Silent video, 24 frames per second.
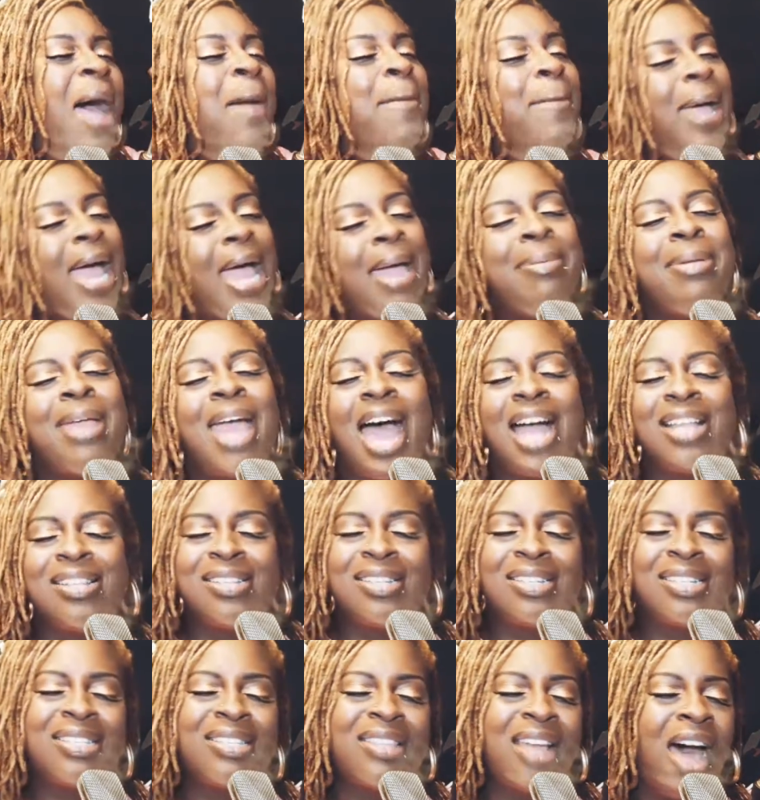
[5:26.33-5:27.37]
Baby, I
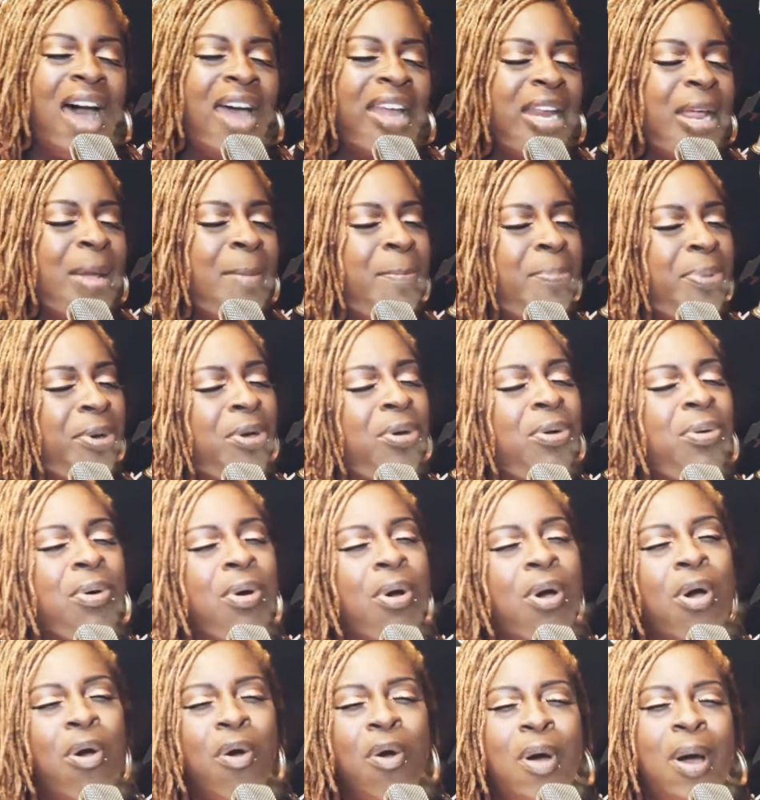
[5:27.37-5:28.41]
just started
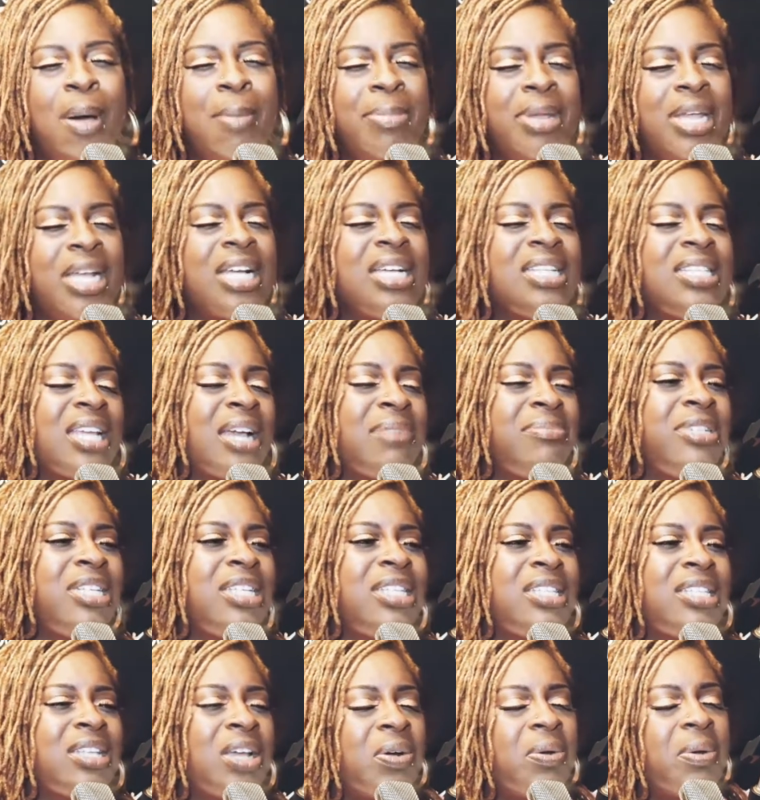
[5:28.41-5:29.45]
boo-hooing because I'm
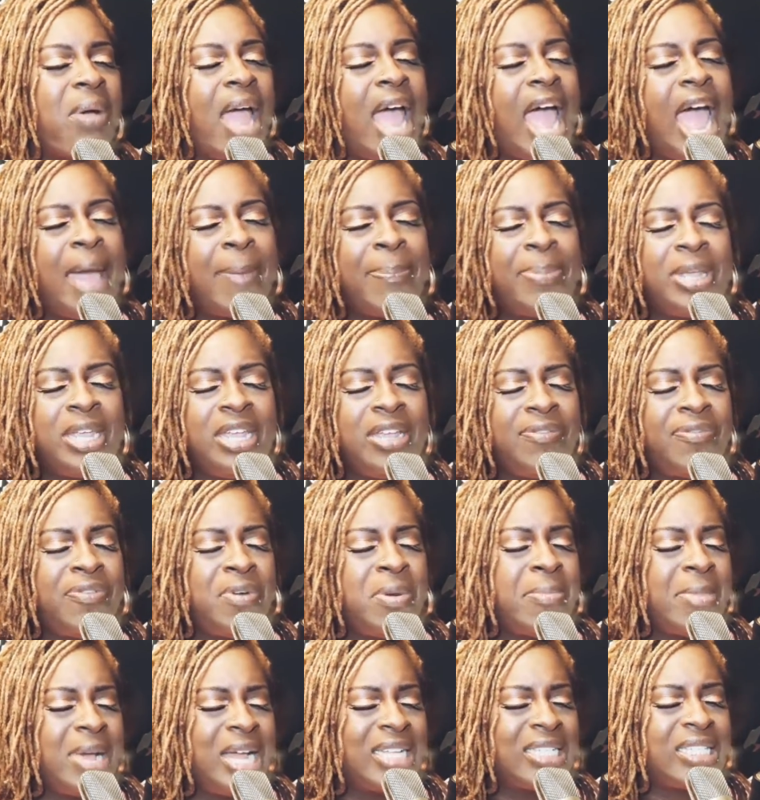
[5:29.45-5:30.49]
just so happy
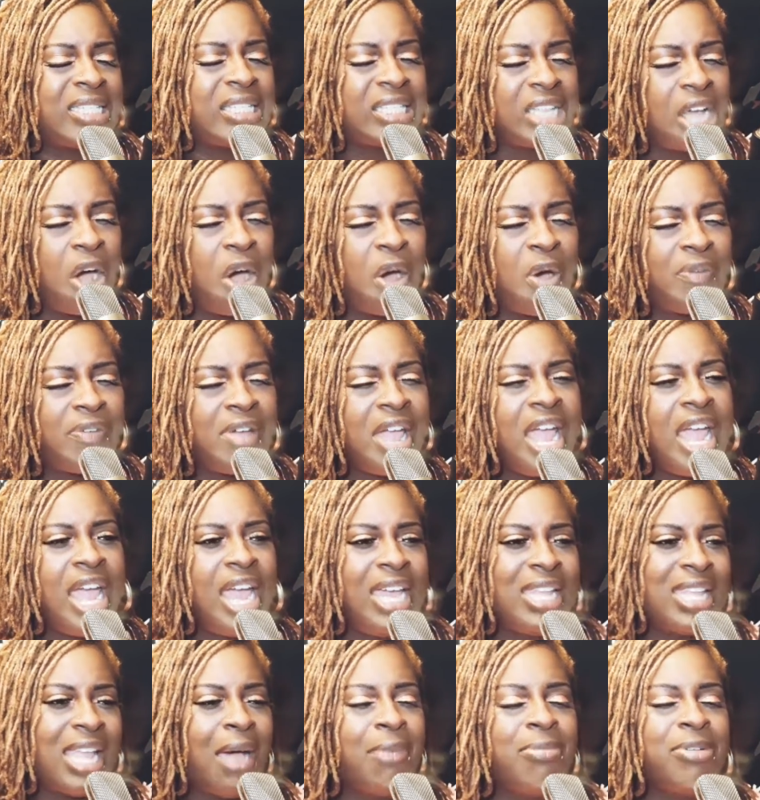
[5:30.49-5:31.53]
for myself.
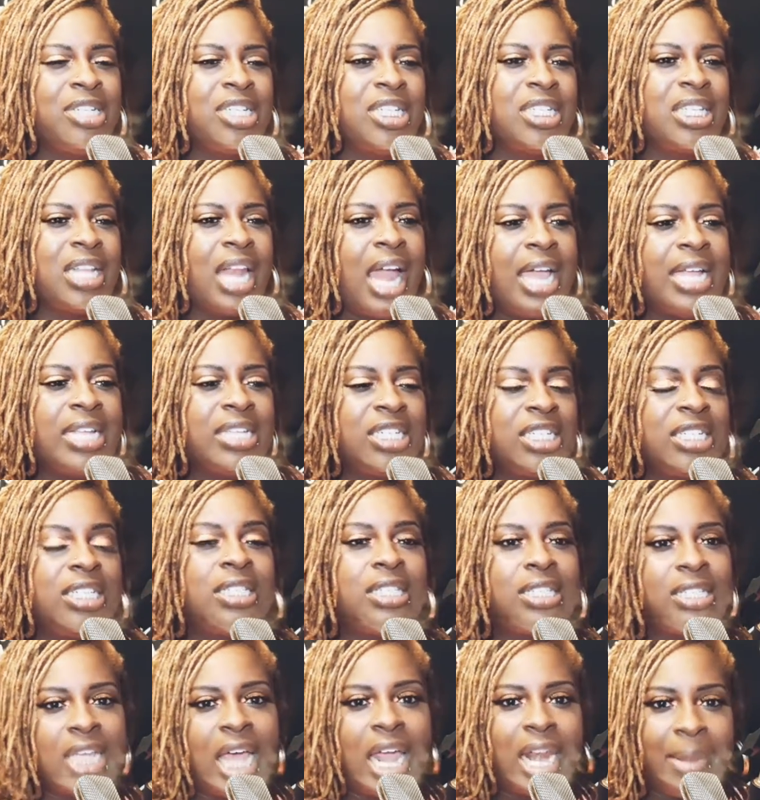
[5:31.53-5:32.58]
And I was just like,
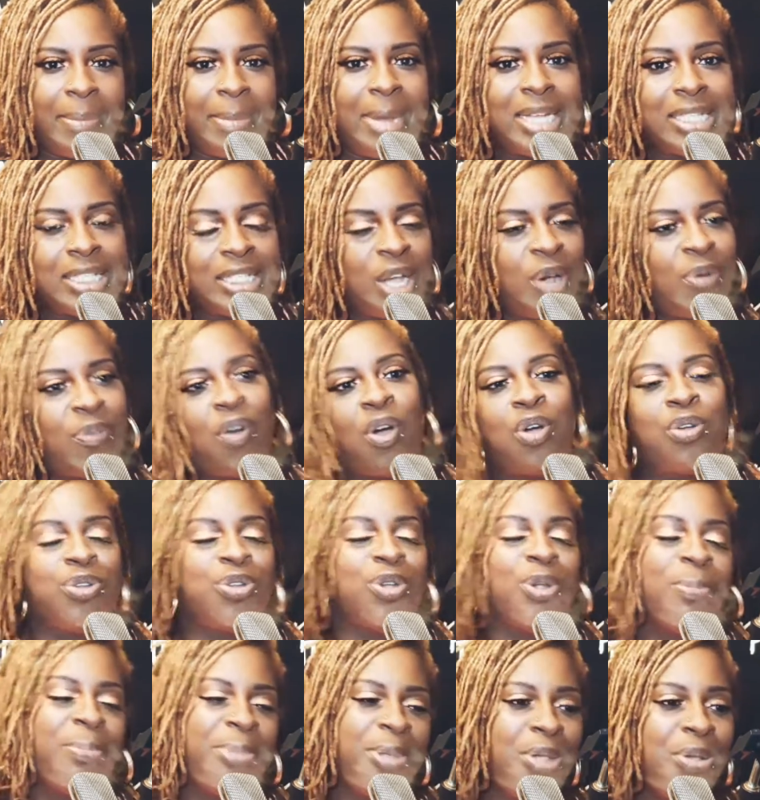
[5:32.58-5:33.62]
just telling myself, oh,
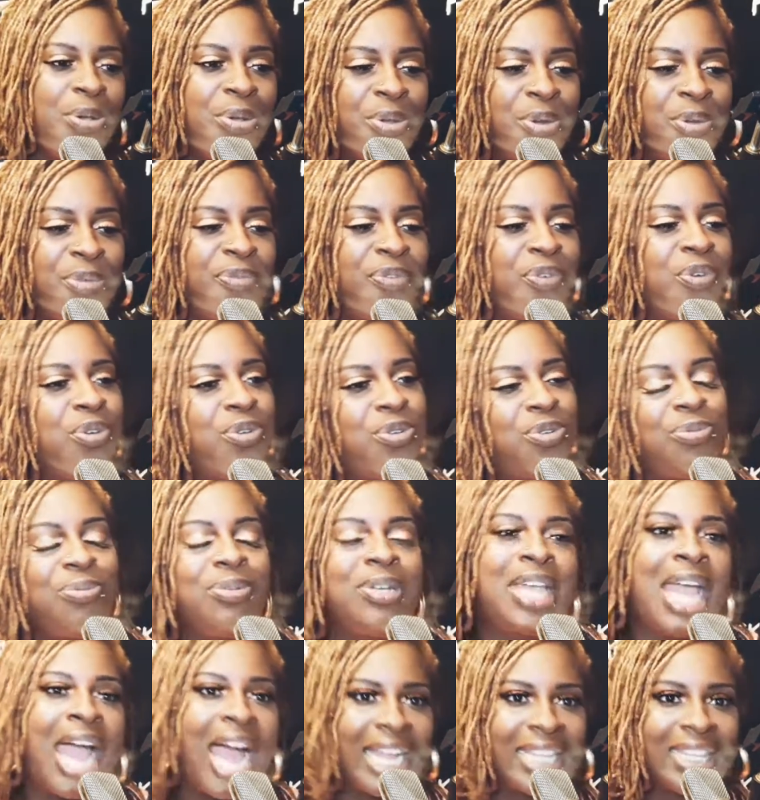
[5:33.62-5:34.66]
you're beautiful.
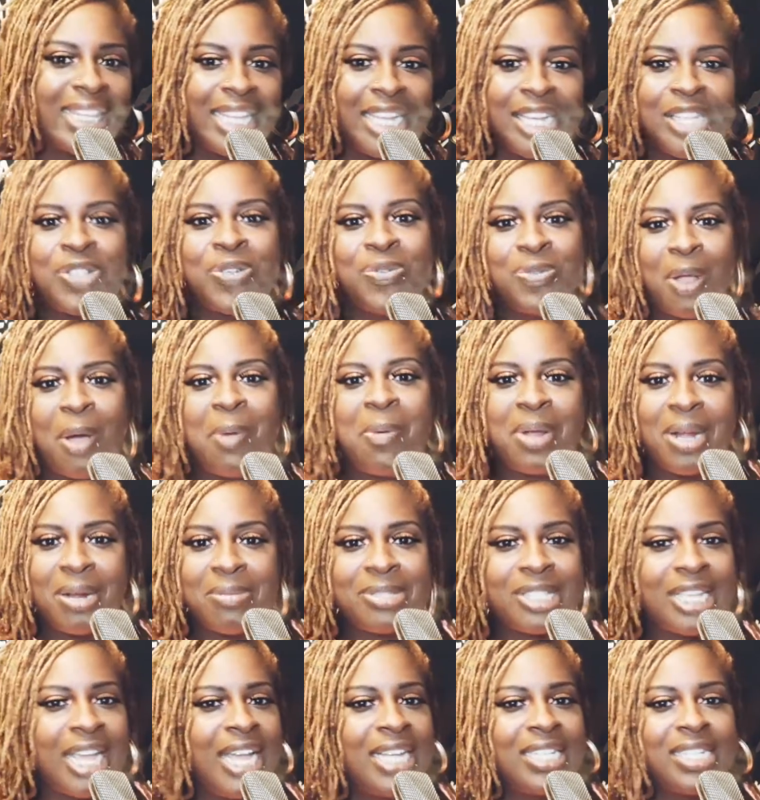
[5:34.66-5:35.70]
You got this. You know what
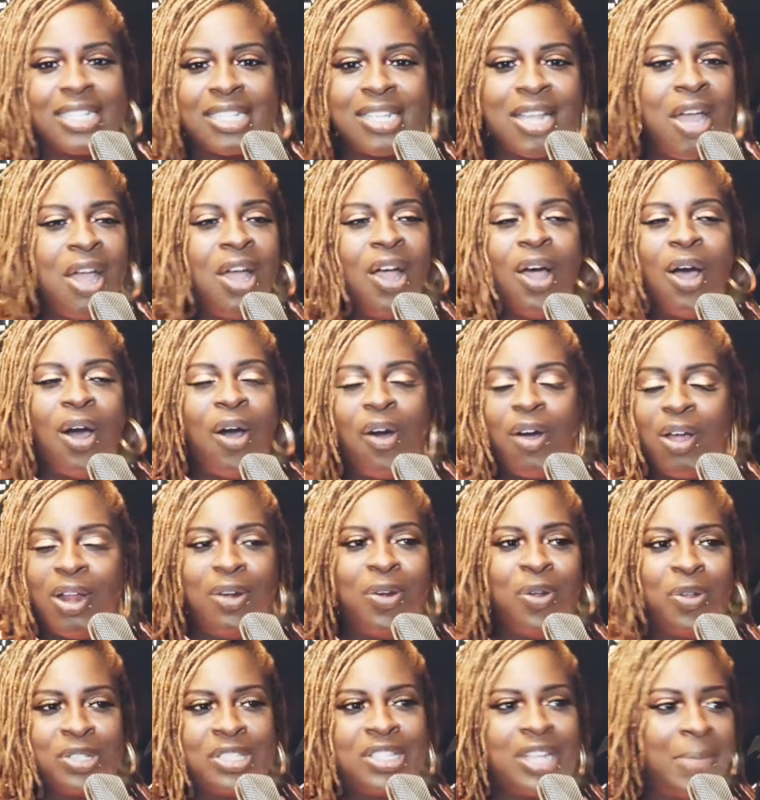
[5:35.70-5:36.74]
I'm saying? Just oh
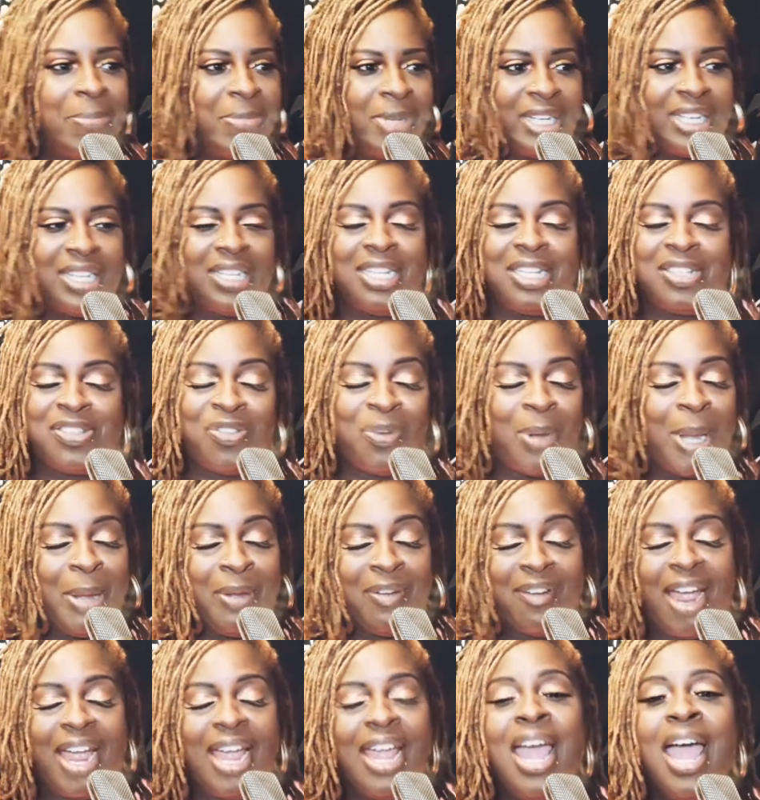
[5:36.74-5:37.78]
Lord, I'm looking this way,
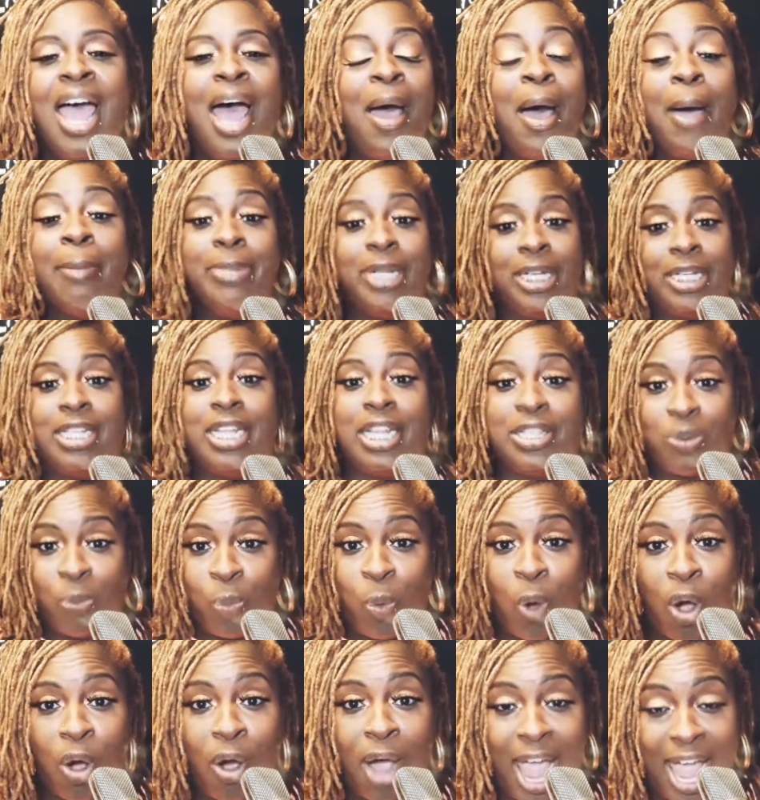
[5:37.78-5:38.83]
right? I'm looking at the
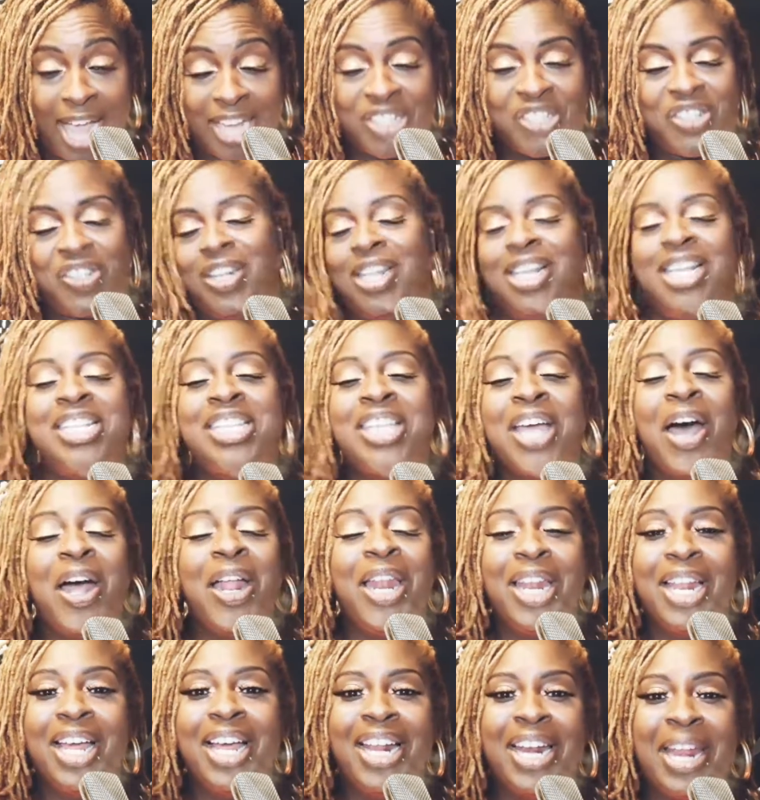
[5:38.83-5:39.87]
wall, actually. So
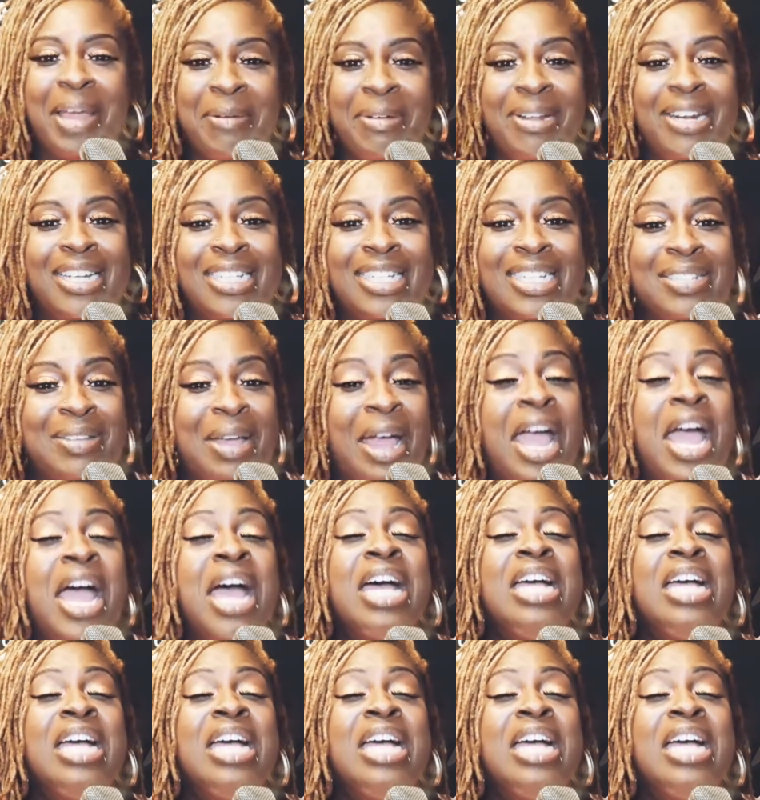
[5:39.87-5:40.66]
let me look this way.